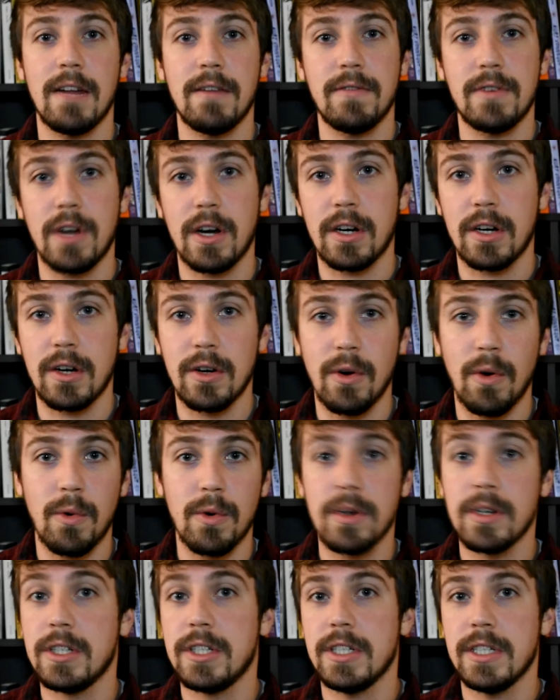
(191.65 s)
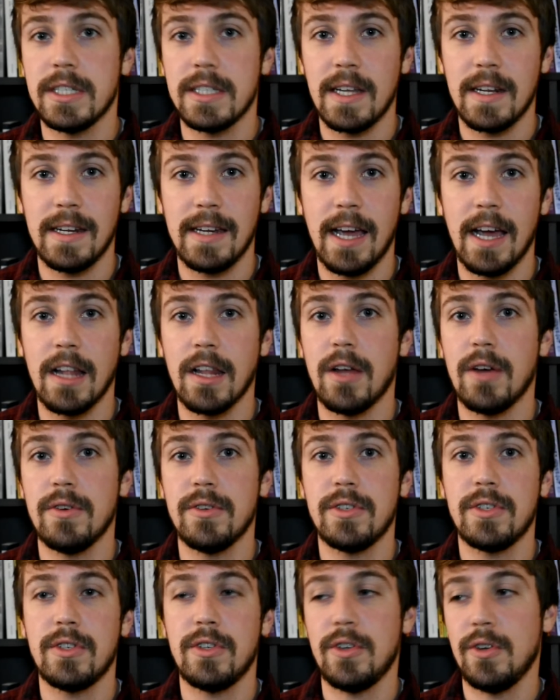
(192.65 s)
of darker oranges and
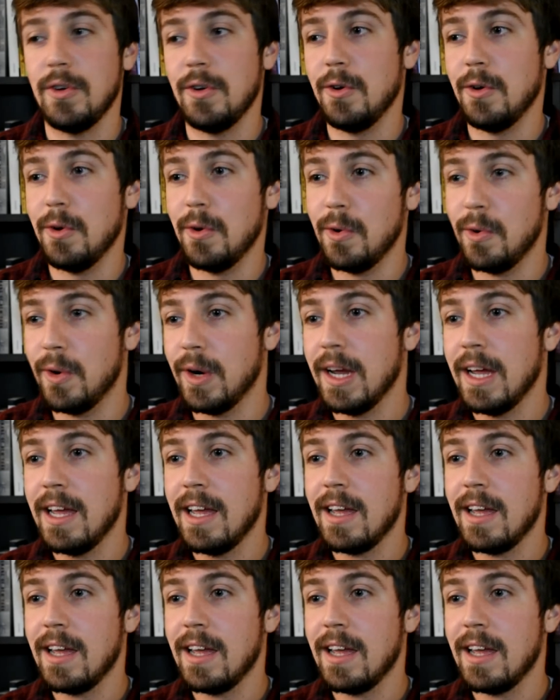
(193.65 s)
yellows to